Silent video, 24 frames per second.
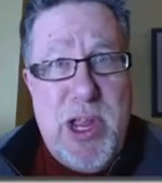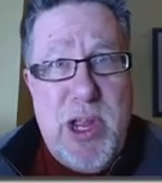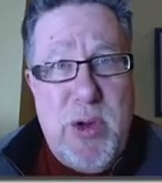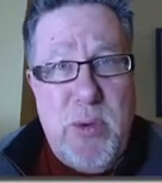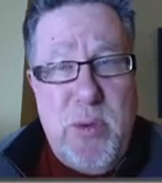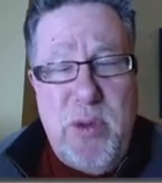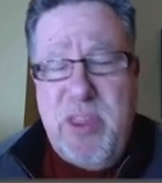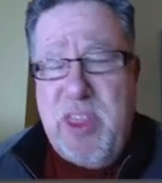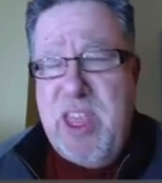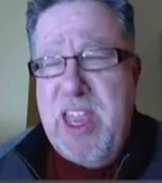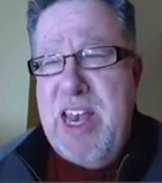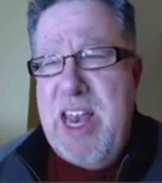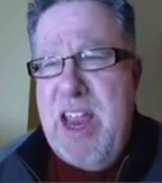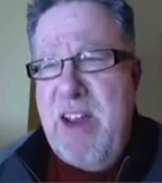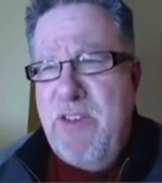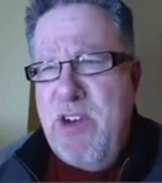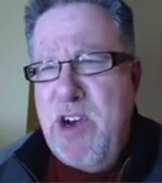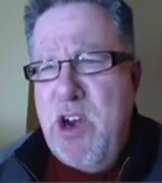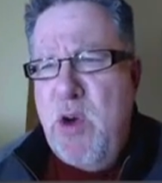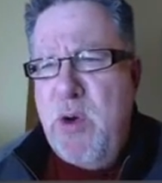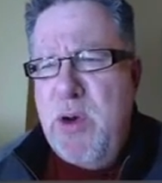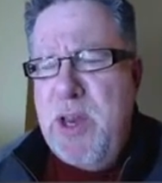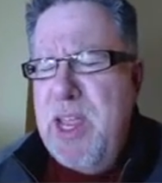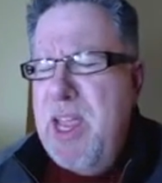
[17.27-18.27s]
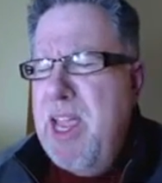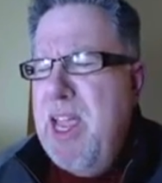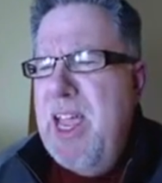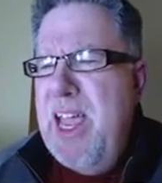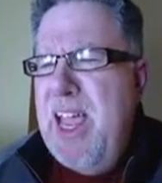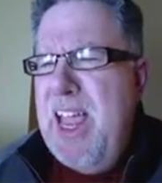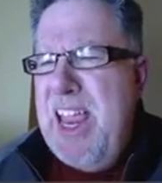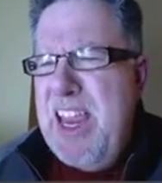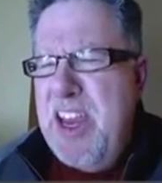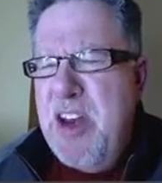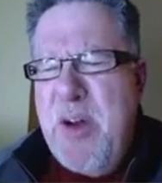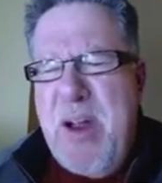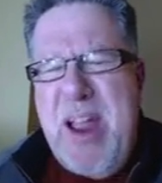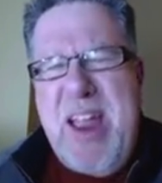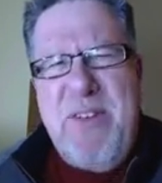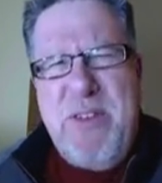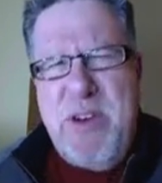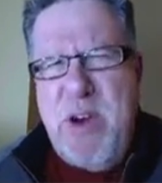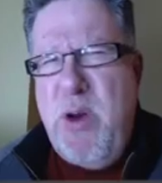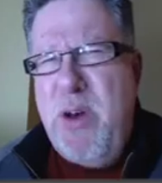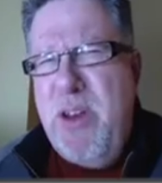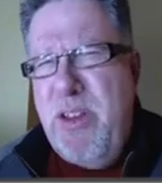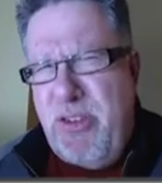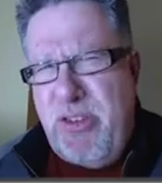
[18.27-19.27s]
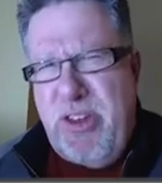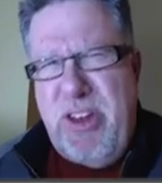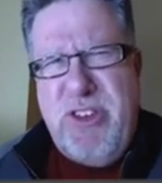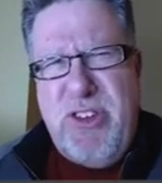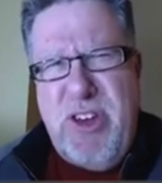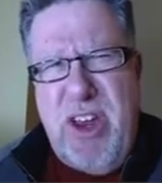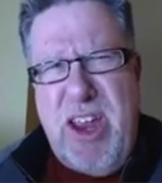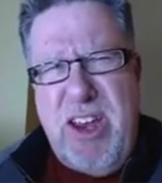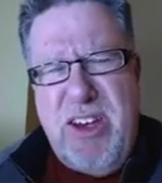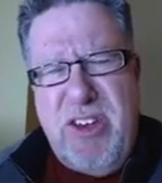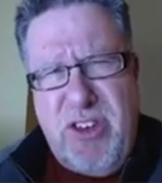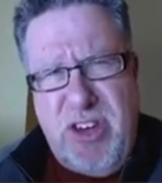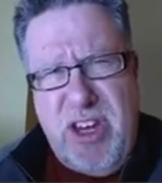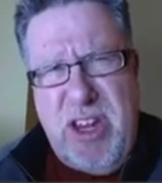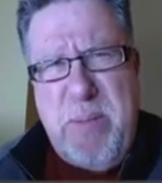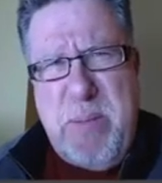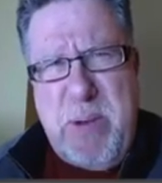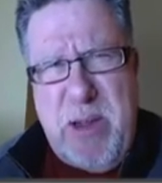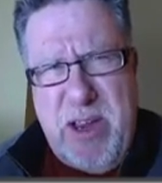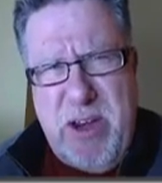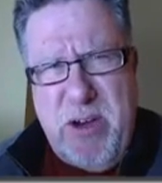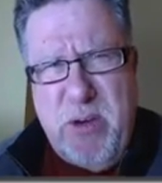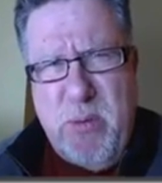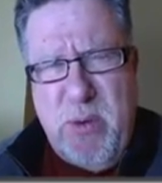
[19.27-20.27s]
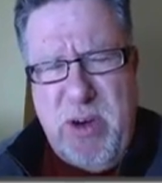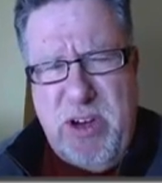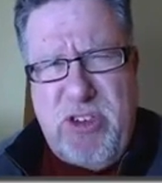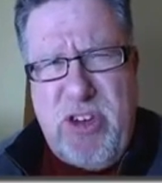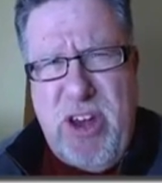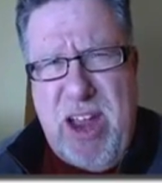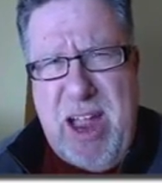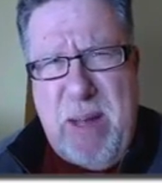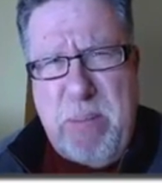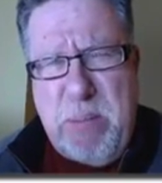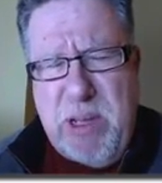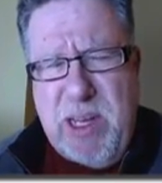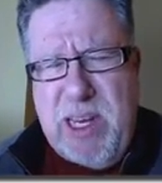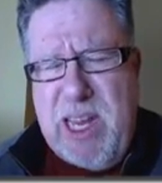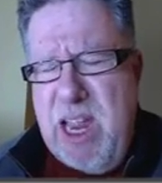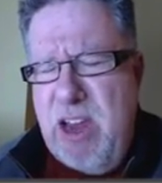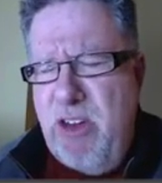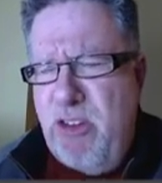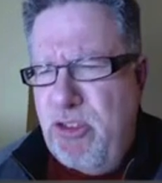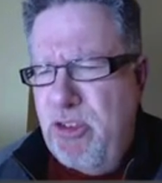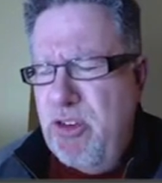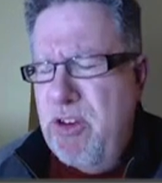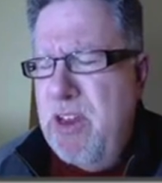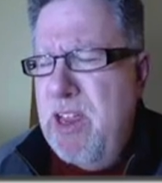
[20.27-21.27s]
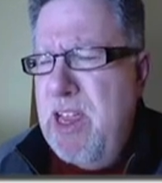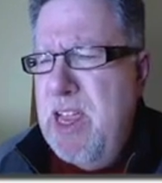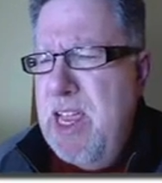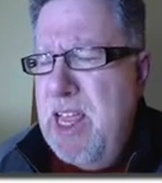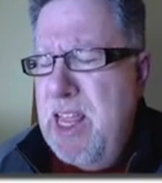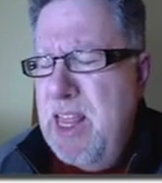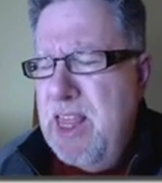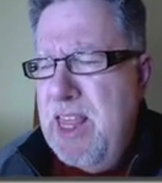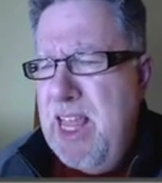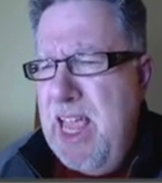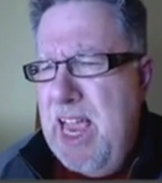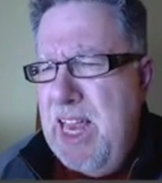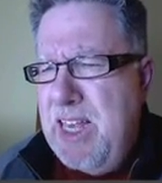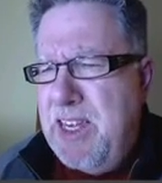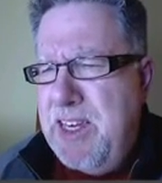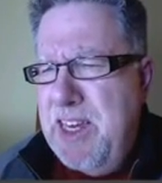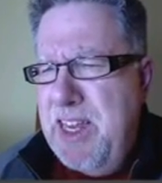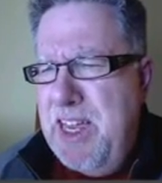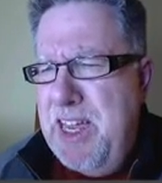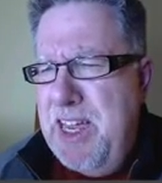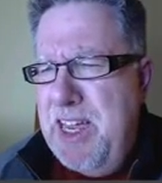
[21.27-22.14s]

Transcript: within Evernote. You know, Evernote is such a deep and rich application that